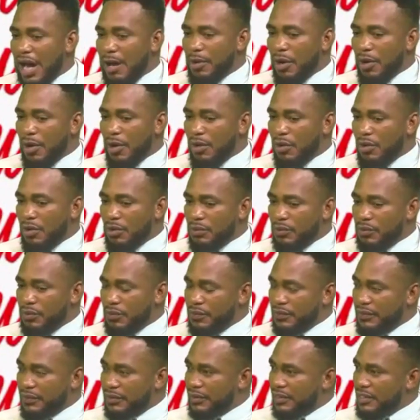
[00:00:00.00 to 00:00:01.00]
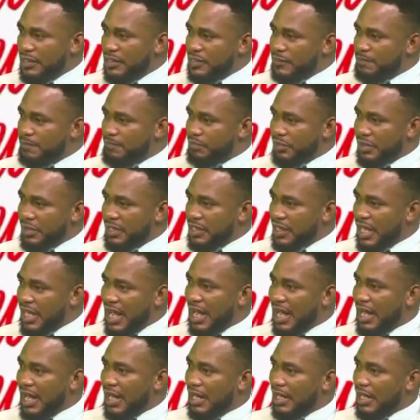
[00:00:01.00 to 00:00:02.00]
about this
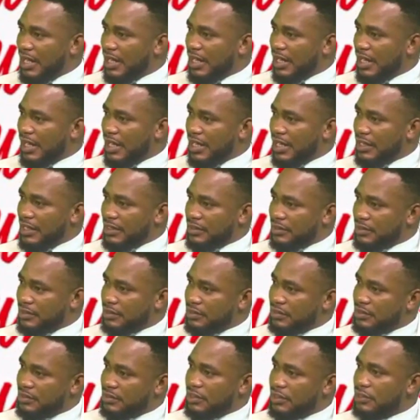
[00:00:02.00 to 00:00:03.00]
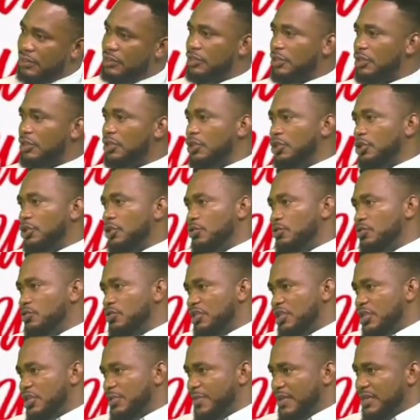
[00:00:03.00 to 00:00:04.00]
prayer and this new
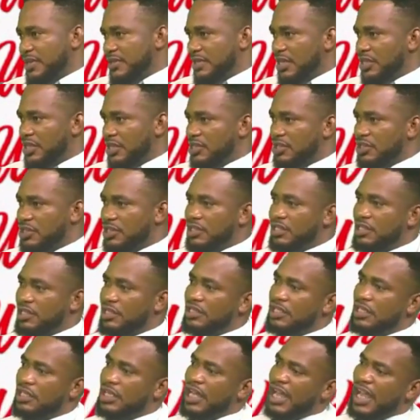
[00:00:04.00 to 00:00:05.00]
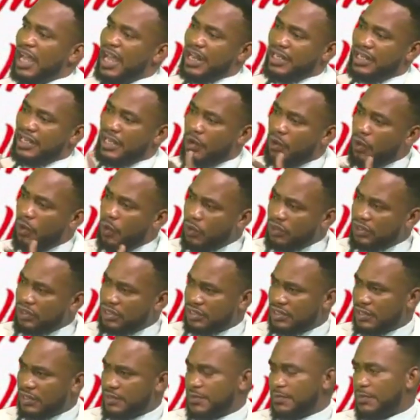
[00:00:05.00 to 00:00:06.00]
dispensation and the old
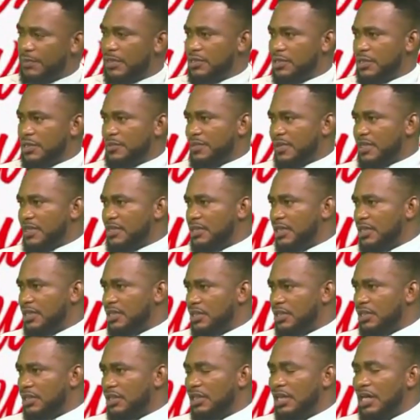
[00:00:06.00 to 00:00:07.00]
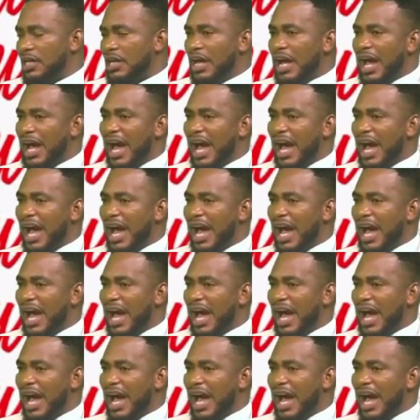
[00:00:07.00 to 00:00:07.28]
dispensations.